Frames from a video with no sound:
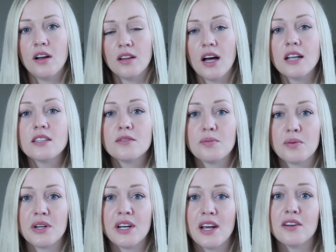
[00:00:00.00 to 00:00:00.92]
Lots of
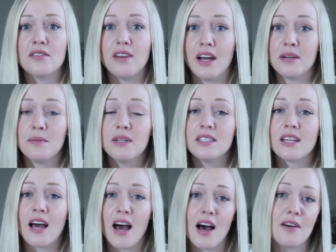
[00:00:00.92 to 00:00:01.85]
prenatal vitamins
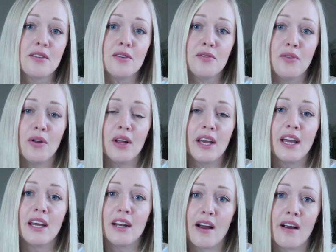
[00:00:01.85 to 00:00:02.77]
have the folate
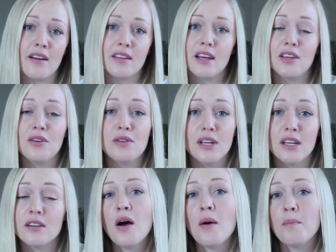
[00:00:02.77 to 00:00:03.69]
and iron that you need.